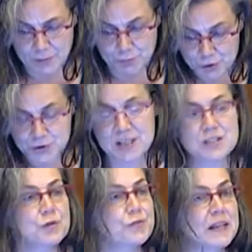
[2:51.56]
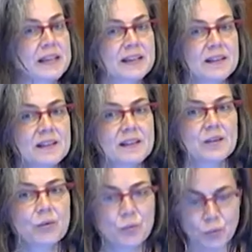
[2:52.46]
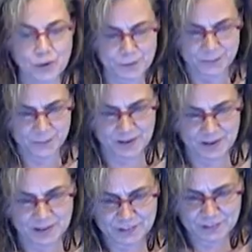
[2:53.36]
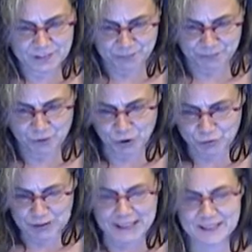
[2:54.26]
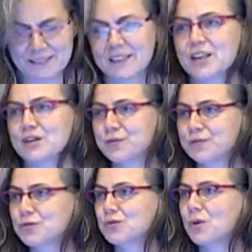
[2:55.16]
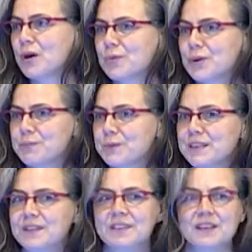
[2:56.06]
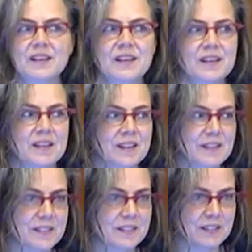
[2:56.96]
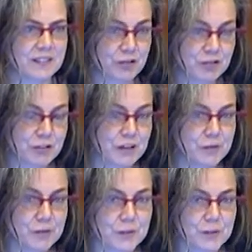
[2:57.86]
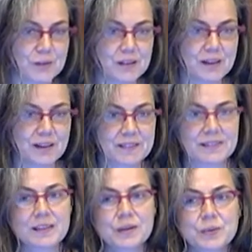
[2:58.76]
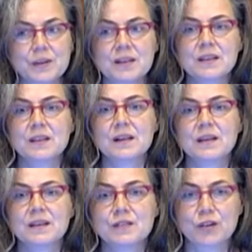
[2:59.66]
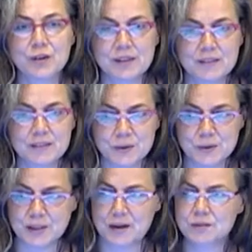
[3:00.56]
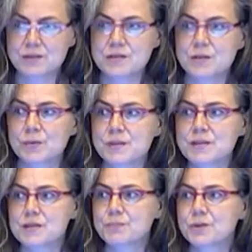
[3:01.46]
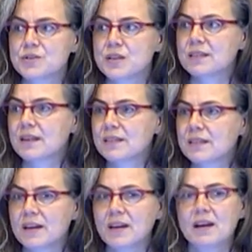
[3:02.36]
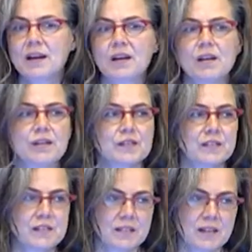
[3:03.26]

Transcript: process of linking what is not linked enough to our opinion in uh, the city. Just to give you an idea, we uh, started in 2000, so it's a project that lasts